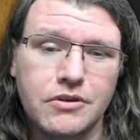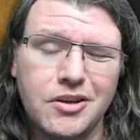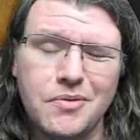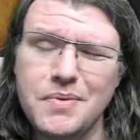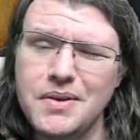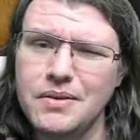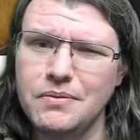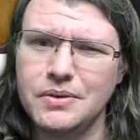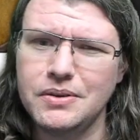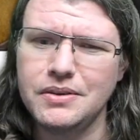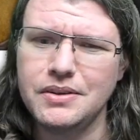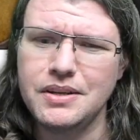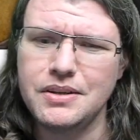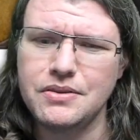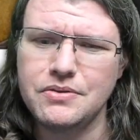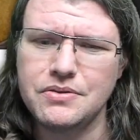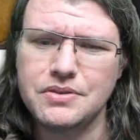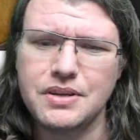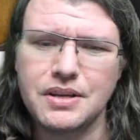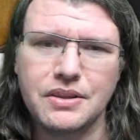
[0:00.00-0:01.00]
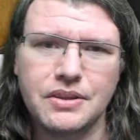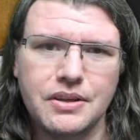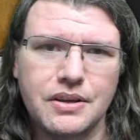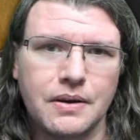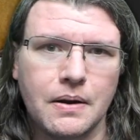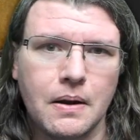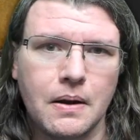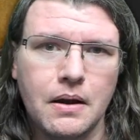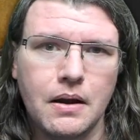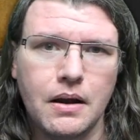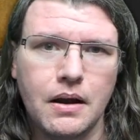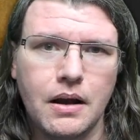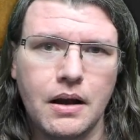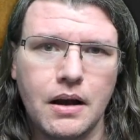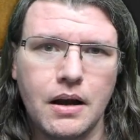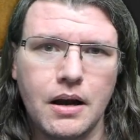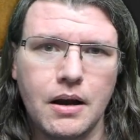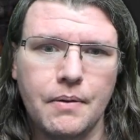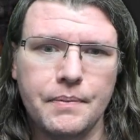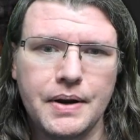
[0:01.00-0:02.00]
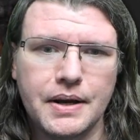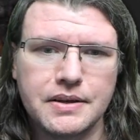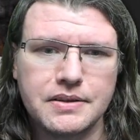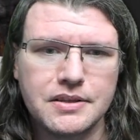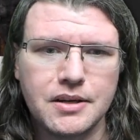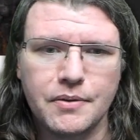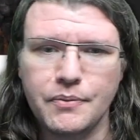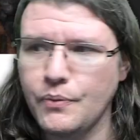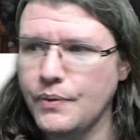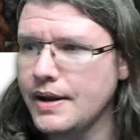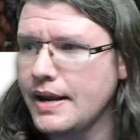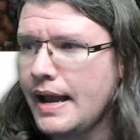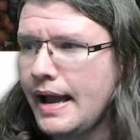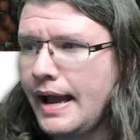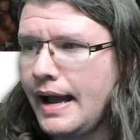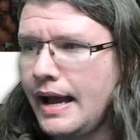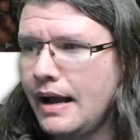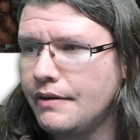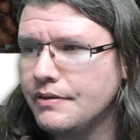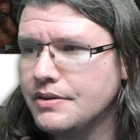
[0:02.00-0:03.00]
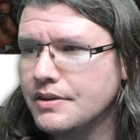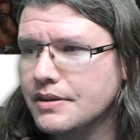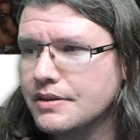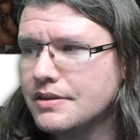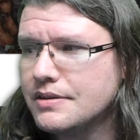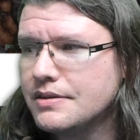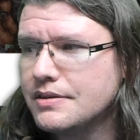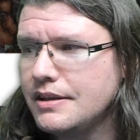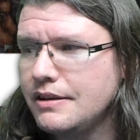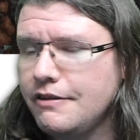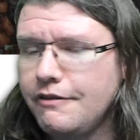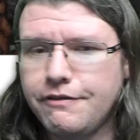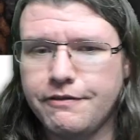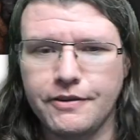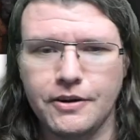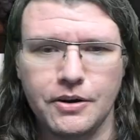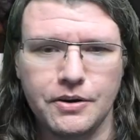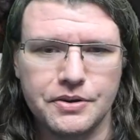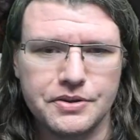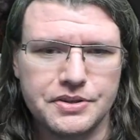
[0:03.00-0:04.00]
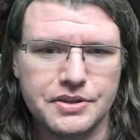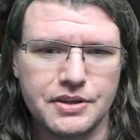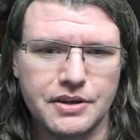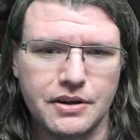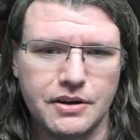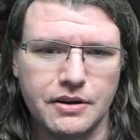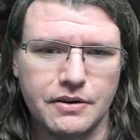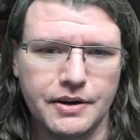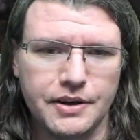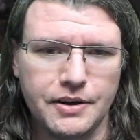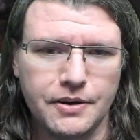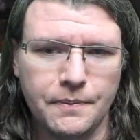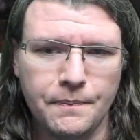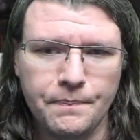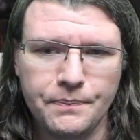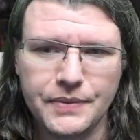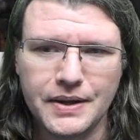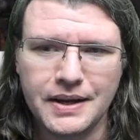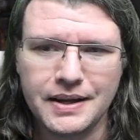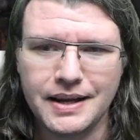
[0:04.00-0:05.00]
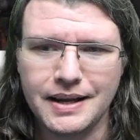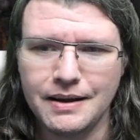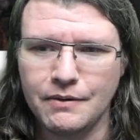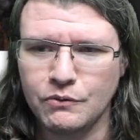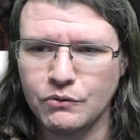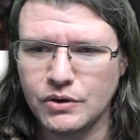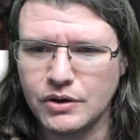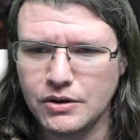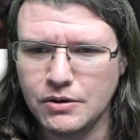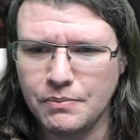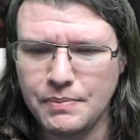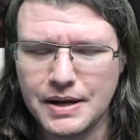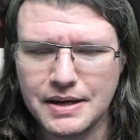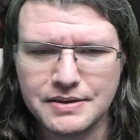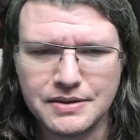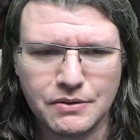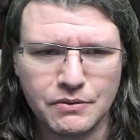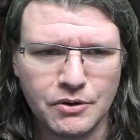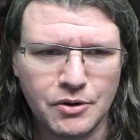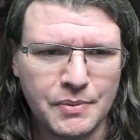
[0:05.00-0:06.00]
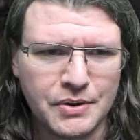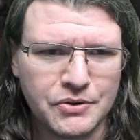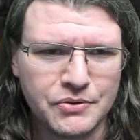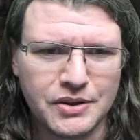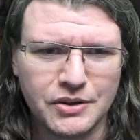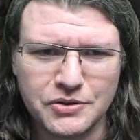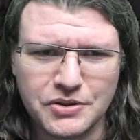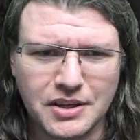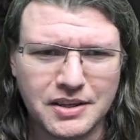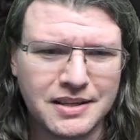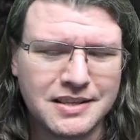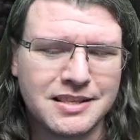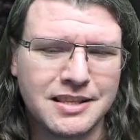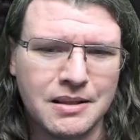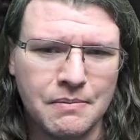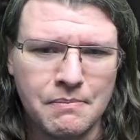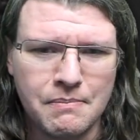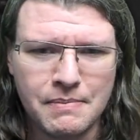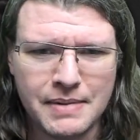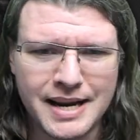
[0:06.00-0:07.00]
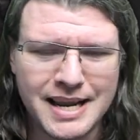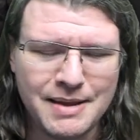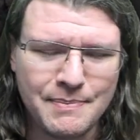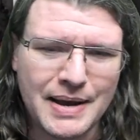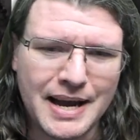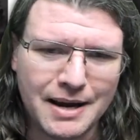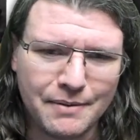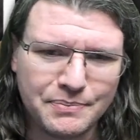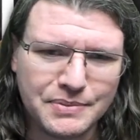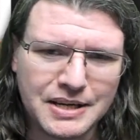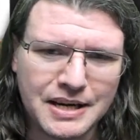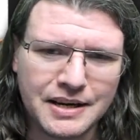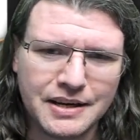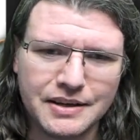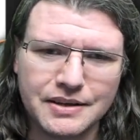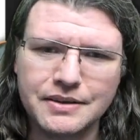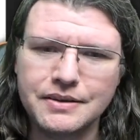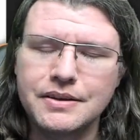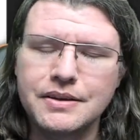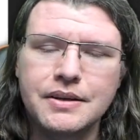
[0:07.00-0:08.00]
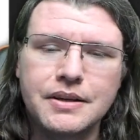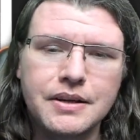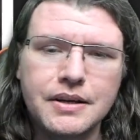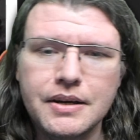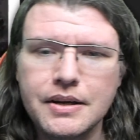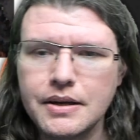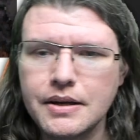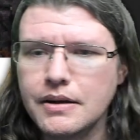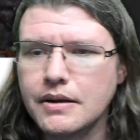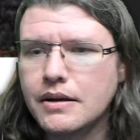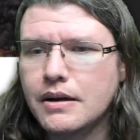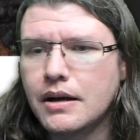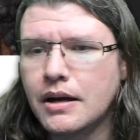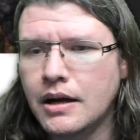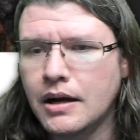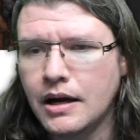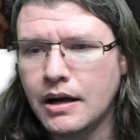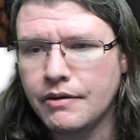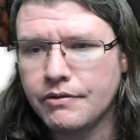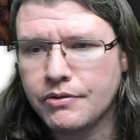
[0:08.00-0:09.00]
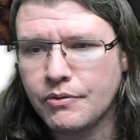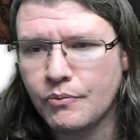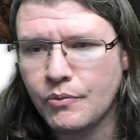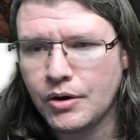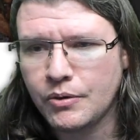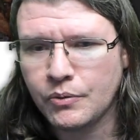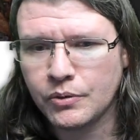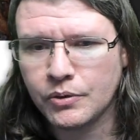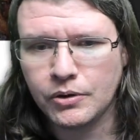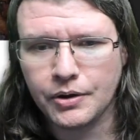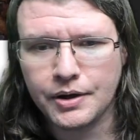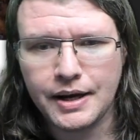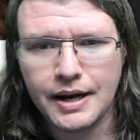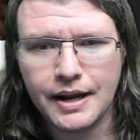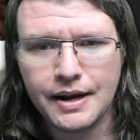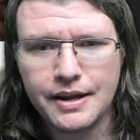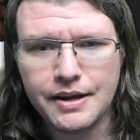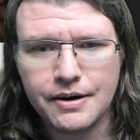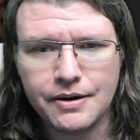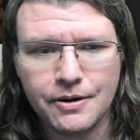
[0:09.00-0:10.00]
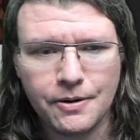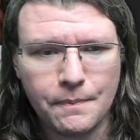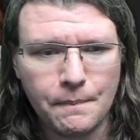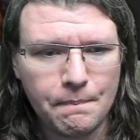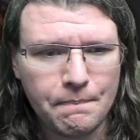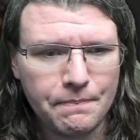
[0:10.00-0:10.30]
A really interesting thing. Next up, we have the Sinfall scenario. Again, real basic rudimentary. It looks like it's the mini-map data from what we're looking at here.